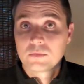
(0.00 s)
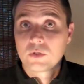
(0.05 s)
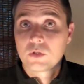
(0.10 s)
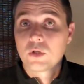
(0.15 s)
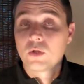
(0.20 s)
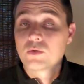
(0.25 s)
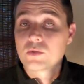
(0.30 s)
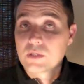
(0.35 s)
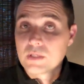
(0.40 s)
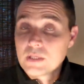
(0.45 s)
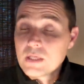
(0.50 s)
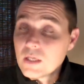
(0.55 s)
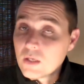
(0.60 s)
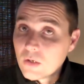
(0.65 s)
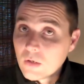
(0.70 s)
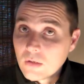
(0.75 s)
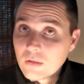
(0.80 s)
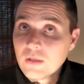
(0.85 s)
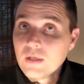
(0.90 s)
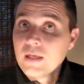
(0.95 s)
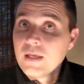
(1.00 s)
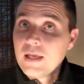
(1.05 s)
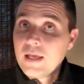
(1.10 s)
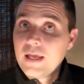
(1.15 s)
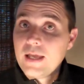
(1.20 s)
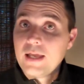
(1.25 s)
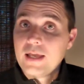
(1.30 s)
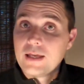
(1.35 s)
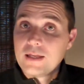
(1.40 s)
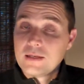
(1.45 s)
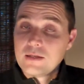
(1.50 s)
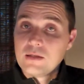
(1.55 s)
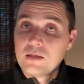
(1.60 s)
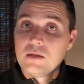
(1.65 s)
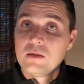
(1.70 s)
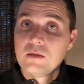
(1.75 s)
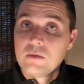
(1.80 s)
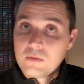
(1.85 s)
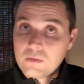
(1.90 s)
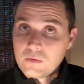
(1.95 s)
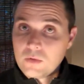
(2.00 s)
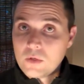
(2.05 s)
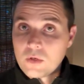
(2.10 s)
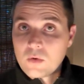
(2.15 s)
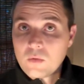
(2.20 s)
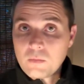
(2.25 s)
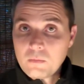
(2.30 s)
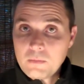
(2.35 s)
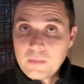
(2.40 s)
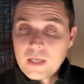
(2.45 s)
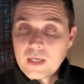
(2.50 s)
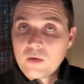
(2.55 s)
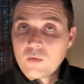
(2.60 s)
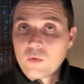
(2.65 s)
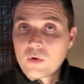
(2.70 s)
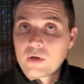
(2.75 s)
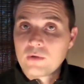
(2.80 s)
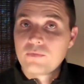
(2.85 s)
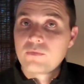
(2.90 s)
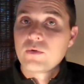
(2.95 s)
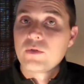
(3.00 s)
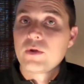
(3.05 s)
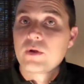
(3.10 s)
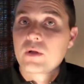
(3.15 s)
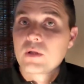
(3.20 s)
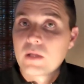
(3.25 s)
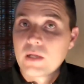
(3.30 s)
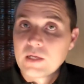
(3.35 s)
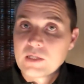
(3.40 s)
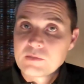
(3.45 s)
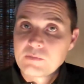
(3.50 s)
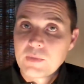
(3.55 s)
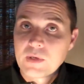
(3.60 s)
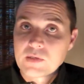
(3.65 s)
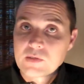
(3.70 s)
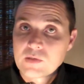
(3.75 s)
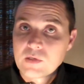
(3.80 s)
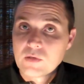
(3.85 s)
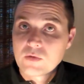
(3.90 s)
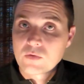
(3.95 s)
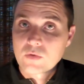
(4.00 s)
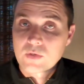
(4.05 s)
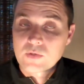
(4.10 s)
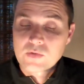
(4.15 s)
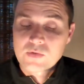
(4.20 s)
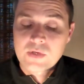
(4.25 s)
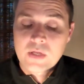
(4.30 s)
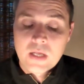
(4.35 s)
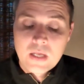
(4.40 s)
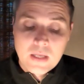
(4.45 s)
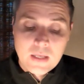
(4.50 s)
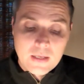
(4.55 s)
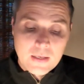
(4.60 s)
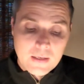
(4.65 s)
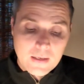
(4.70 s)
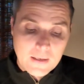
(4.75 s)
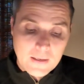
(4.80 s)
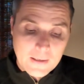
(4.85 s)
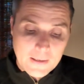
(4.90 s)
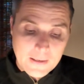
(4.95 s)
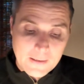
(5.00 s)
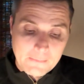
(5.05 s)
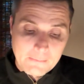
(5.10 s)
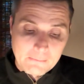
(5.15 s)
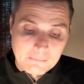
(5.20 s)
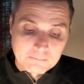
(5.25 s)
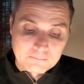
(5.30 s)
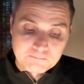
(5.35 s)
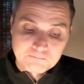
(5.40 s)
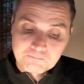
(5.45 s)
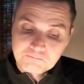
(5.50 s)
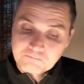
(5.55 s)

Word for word: close a deal and you know make it work for their client's best interest. Um,